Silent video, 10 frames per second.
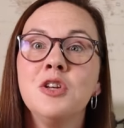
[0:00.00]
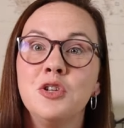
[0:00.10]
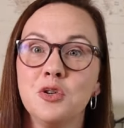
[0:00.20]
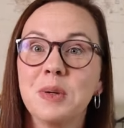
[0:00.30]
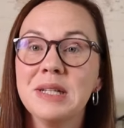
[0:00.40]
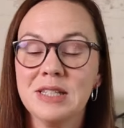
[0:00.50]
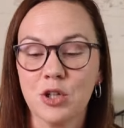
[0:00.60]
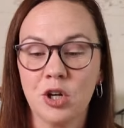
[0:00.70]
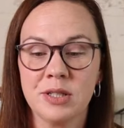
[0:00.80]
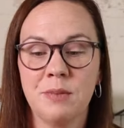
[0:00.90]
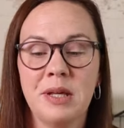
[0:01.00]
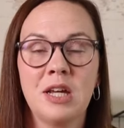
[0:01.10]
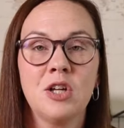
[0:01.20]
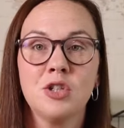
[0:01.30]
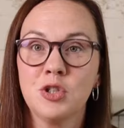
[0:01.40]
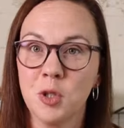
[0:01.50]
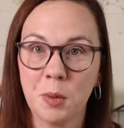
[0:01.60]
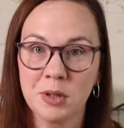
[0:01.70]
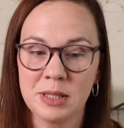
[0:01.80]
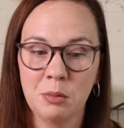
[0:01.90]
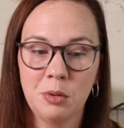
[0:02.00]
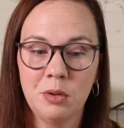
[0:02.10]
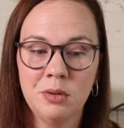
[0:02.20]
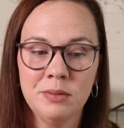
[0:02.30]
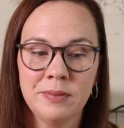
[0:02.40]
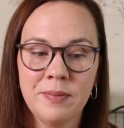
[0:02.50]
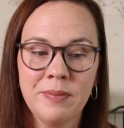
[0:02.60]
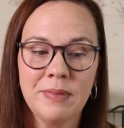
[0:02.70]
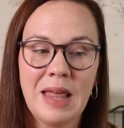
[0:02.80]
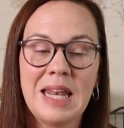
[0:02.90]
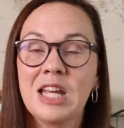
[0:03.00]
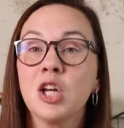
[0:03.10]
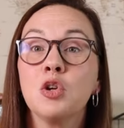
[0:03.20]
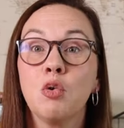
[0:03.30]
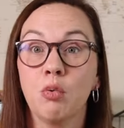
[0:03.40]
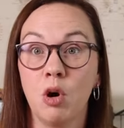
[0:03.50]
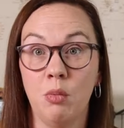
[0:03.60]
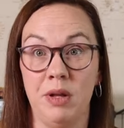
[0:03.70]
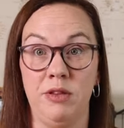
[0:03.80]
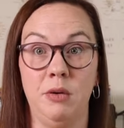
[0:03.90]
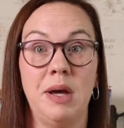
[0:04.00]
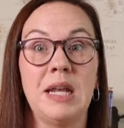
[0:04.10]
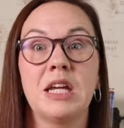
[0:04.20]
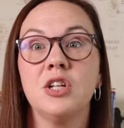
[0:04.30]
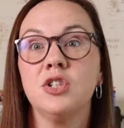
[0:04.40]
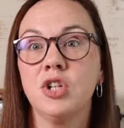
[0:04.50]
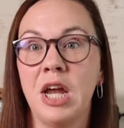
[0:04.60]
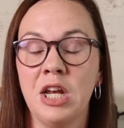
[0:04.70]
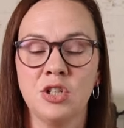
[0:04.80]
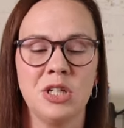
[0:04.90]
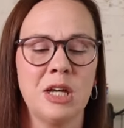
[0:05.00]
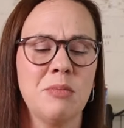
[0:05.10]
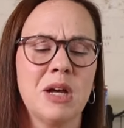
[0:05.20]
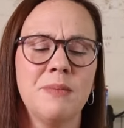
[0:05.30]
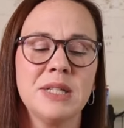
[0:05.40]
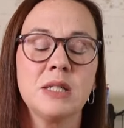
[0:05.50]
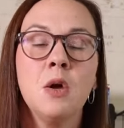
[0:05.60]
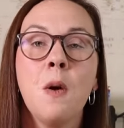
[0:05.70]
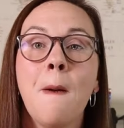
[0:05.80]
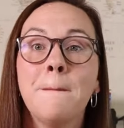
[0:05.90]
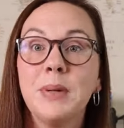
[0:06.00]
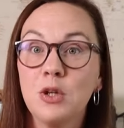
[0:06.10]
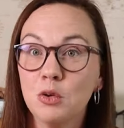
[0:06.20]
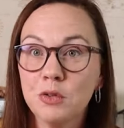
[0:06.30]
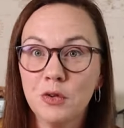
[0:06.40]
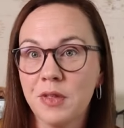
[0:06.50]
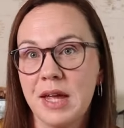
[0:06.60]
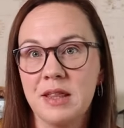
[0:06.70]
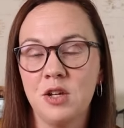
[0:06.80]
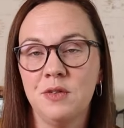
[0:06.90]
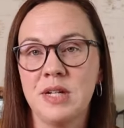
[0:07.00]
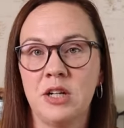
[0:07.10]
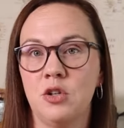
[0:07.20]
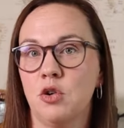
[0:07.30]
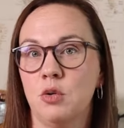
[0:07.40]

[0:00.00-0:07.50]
you can start something super simple and it can grow with you and it can change and it can become this beautiful thing that you've done in your